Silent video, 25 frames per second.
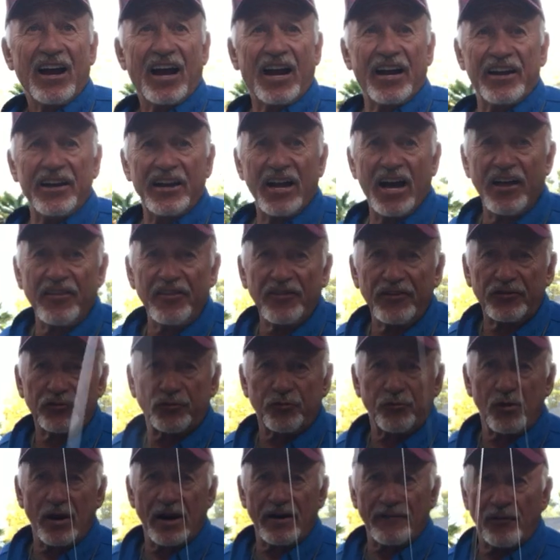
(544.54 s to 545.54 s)
another
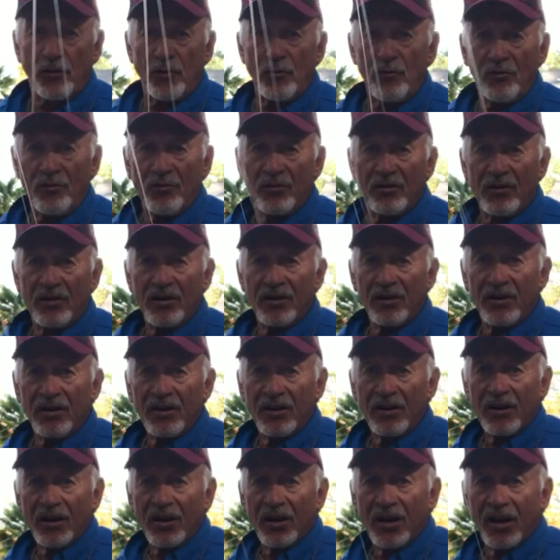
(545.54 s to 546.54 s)
swivel
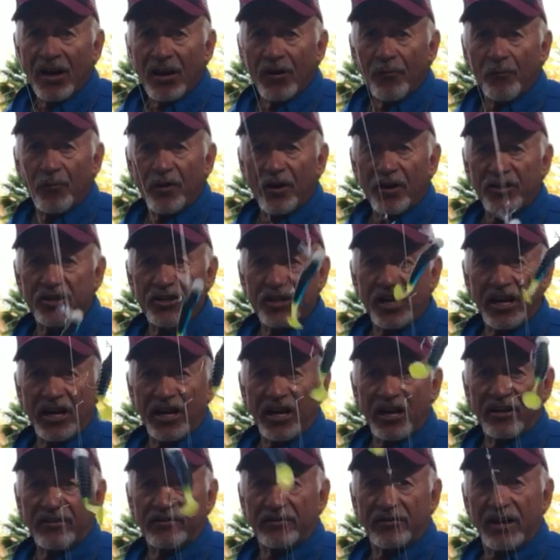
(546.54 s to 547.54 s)
with a
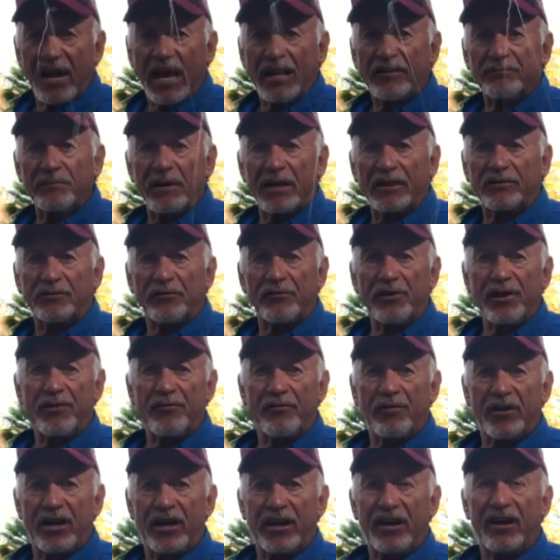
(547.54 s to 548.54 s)
jig. So that's my 3
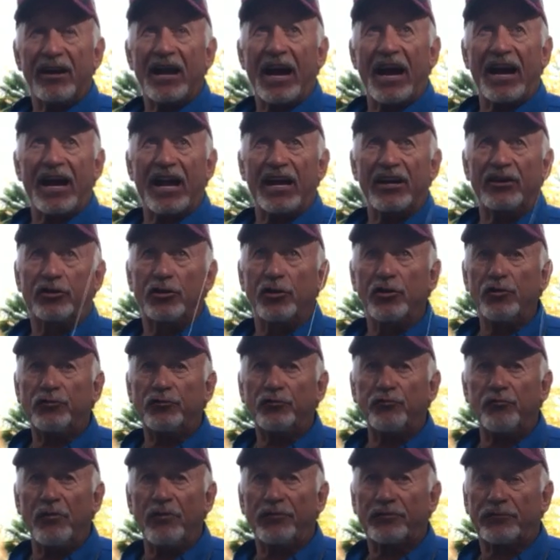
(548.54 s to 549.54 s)
rig. I got
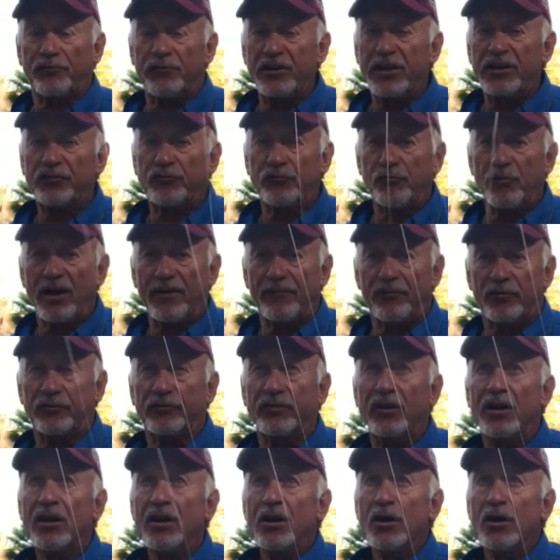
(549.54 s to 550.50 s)
3 swivels.